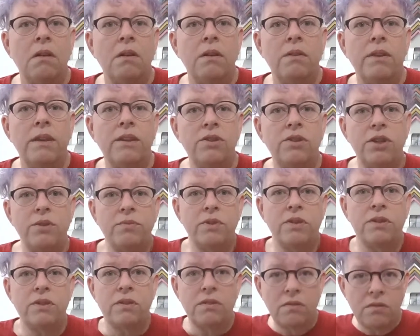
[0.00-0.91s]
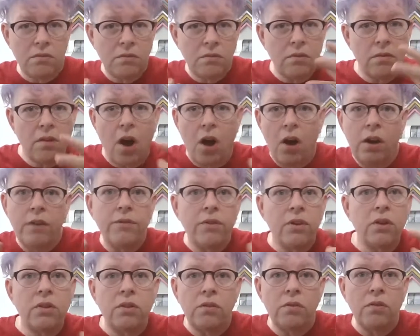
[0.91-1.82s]
That she was all of
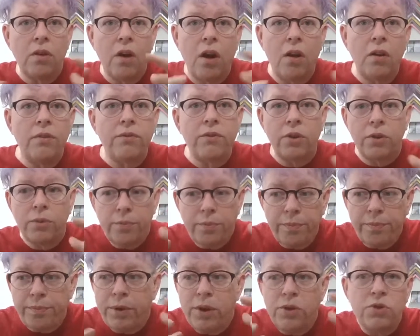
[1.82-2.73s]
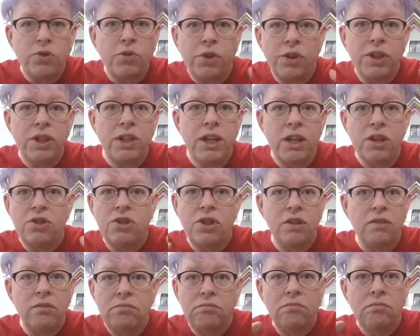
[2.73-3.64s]
her
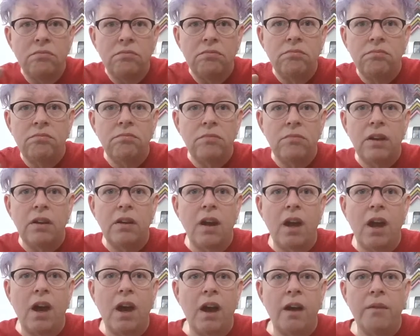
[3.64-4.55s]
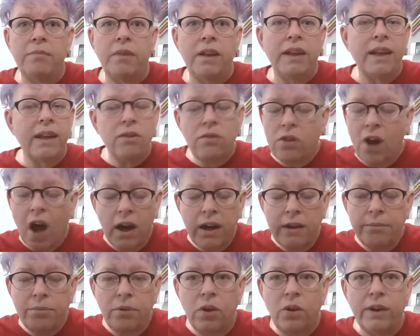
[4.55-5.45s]
beautician, not
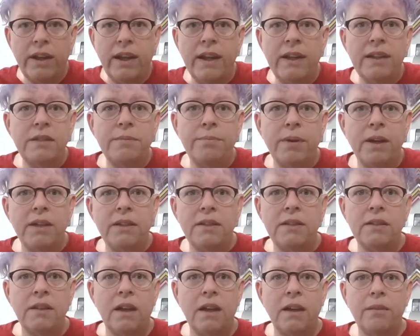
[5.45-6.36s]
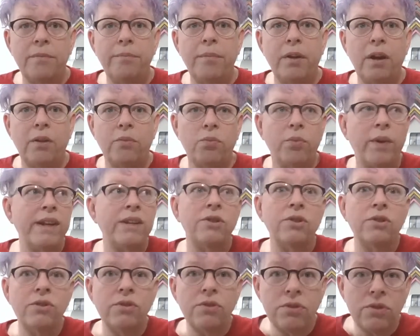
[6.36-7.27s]
employees but
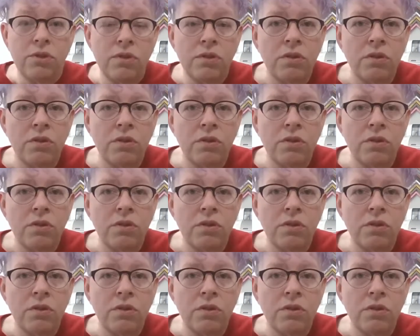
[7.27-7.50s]
renters.